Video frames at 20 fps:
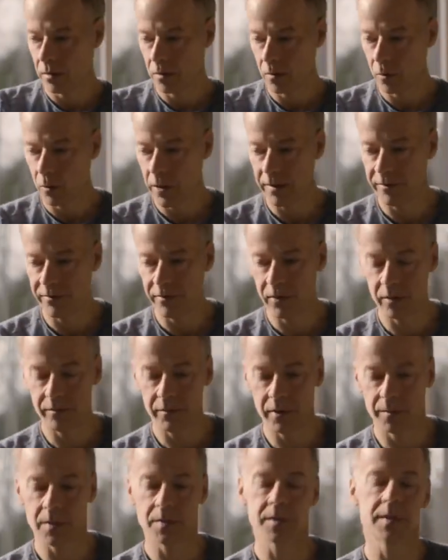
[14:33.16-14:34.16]
the waveform
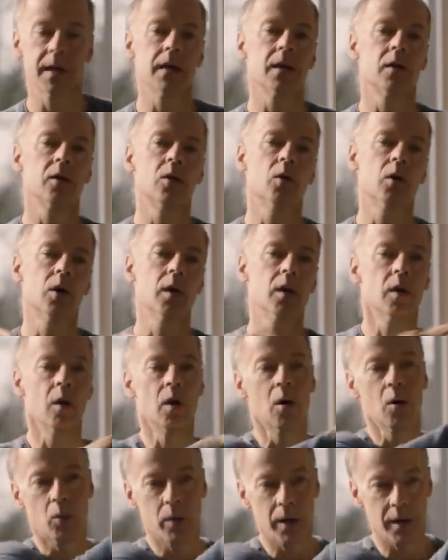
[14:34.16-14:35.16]
from the 2nd coil
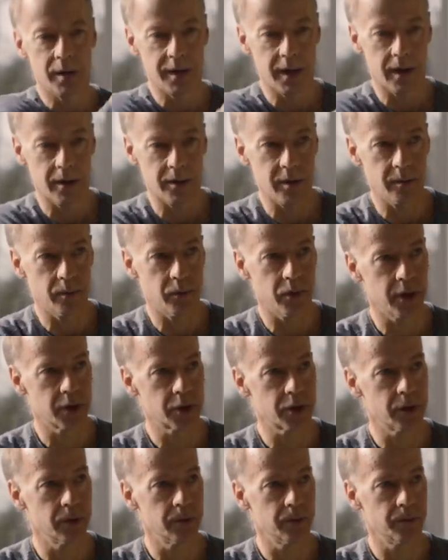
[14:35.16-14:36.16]
went down in
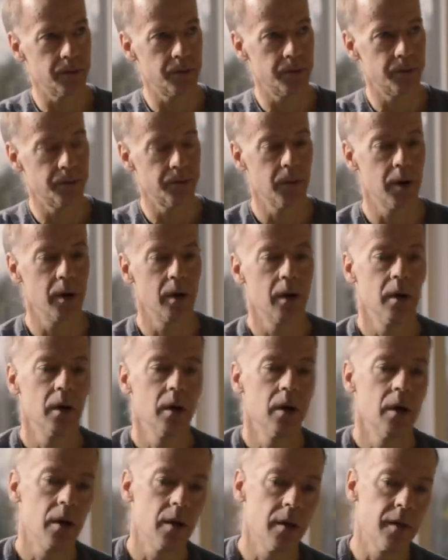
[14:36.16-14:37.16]
pressure.
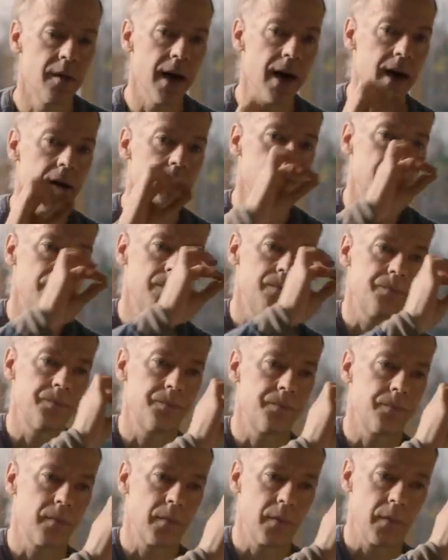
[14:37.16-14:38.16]
That
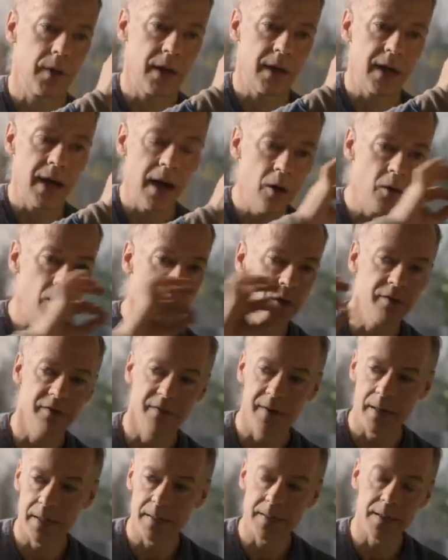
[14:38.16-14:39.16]
counter
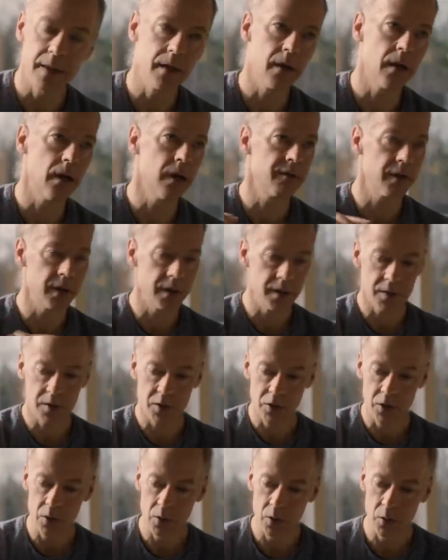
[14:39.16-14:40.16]
phasing of these
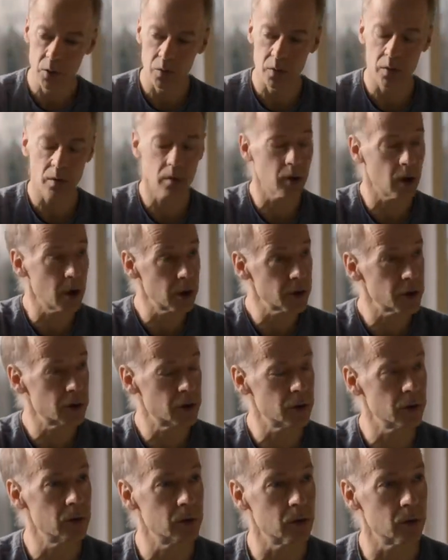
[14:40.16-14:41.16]
2
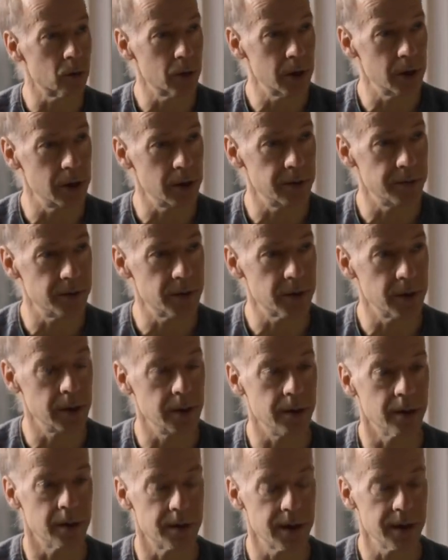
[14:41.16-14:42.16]
longitudinal waves
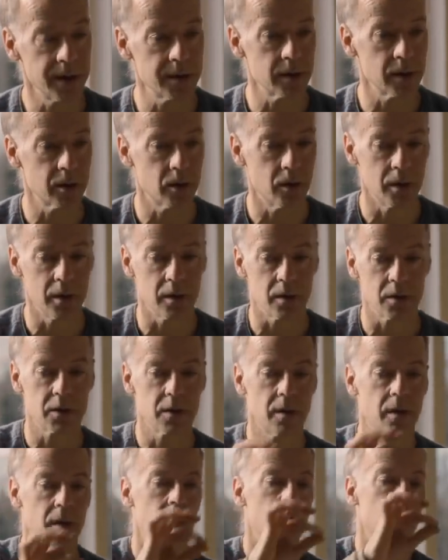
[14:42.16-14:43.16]
in the Tesla
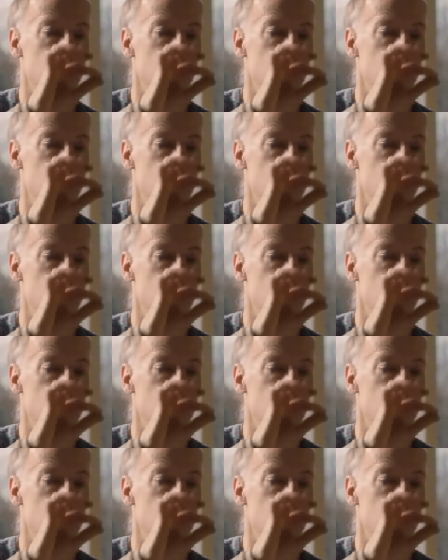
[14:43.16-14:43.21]
coils,